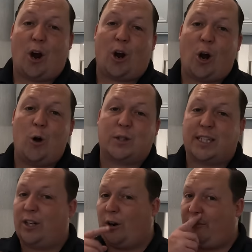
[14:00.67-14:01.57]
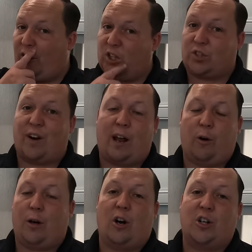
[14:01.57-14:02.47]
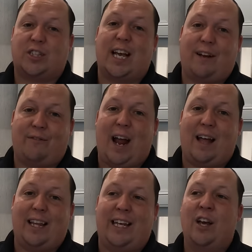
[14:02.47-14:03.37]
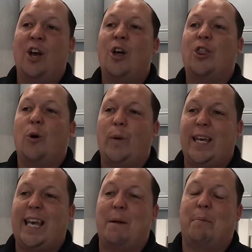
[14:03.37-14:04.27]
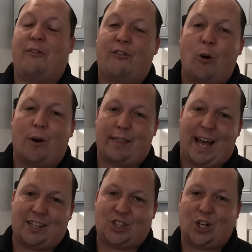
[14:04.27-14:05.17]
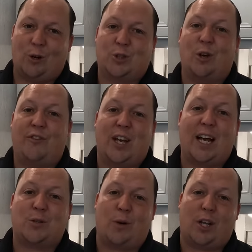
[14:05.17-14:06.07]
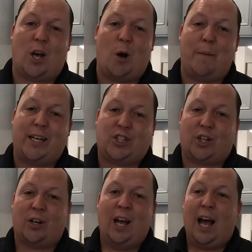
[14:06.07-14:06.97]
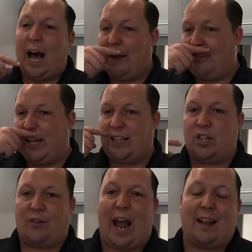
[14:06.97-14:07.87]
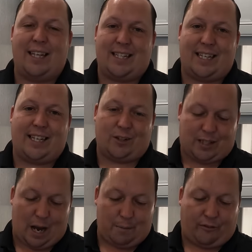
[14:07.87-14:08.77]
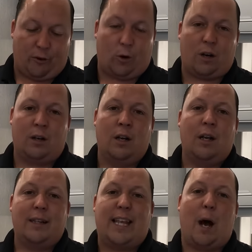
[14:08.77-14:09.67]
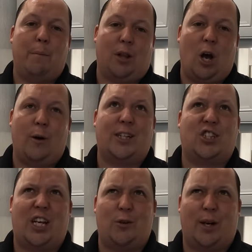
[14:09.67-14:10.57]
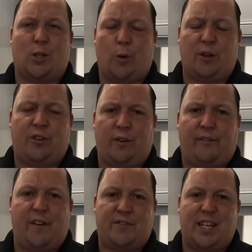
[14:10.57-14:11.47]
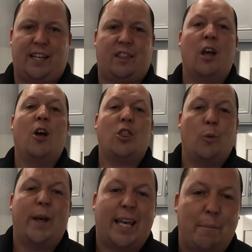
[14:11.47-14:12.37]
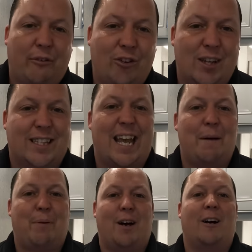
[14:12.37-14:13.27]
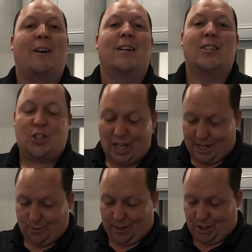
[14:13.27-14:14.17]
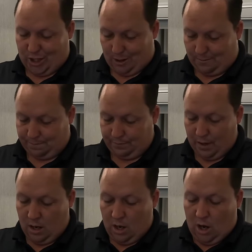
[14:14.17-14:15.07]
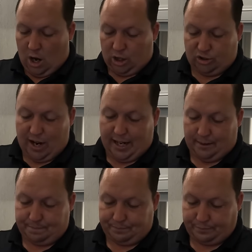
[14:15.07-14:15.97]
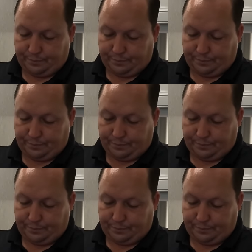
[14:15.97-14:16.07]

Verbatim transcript: we are hosting our first or our second rally the weekend before that show. So if you guys want to go, make sure I've linked the rally details down before, down below. It's January 12th through the 15th, the weekend before the Tampa January show. Andrea,